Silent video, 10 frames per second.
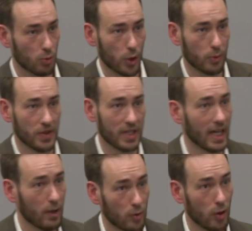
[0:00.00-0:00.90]
work within,
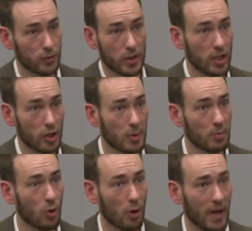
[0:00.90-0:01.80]
and I would love to hear a little bit
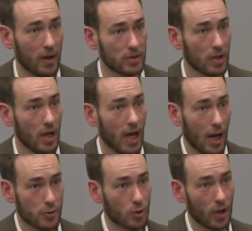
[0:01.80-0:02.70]
more about
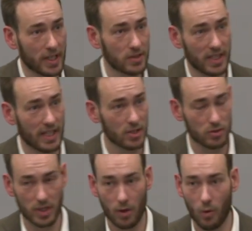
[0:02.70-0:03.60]
how you got into that
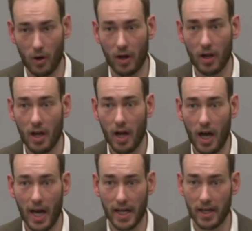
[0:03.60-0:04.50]
industry, or
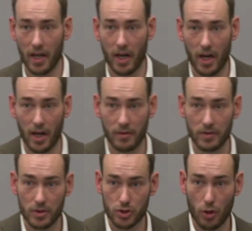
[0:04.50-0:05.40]
I
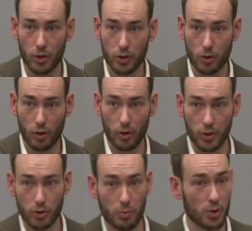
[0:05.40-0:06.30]
saw
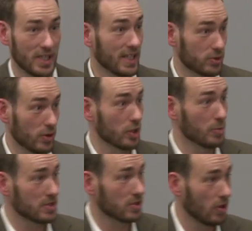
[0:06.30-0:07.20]
you present at Trinity
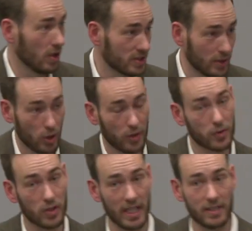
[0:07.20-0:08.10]
Business College and would love
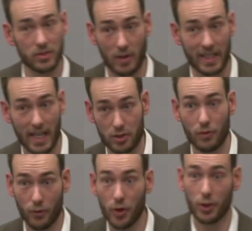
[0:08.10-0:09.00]
to connect so I can ask you
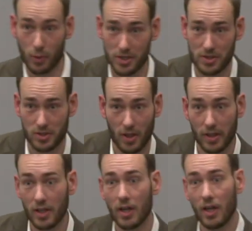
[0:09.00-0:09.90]
further questions
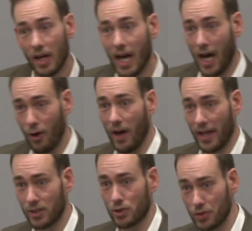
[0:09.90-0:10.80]
on how
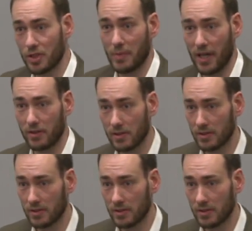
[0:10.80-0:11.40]
I do this better.